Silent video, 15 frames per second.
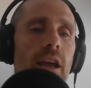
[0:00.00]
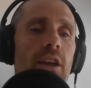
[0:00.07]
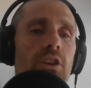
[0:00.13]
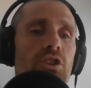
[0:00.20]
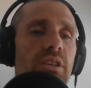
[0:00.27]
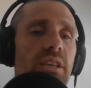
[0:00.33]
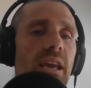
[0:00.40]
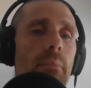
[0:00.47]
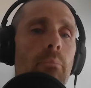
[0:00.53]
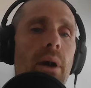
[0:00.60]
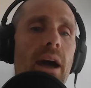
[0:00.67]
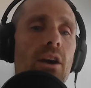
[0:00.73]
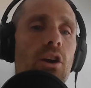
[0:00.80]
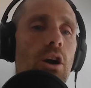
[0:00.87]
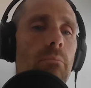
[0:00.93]
and just get
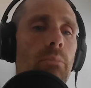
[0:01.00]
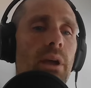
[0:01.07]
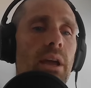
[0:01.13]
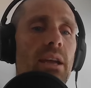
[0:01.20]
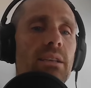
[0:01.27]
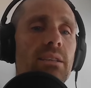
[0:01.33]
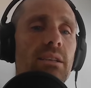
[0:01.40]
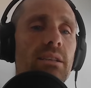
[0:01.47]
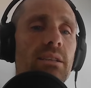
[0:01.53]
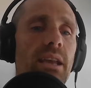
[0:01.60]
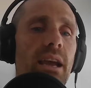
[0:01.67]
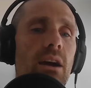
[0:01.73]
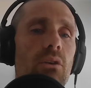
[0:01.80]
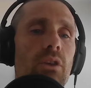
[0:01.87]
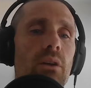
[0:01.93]
back on pace and
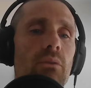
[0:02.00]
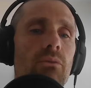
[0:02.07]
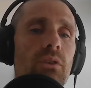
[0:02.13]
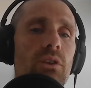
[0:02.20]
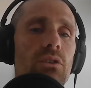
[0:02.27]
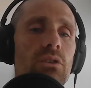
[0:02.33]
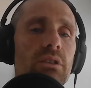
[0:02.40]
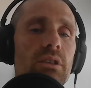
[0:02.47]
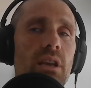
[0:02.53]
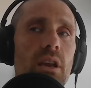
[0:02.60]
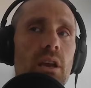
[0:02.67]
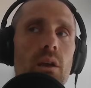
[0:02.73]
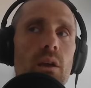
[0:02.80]
see how that feels.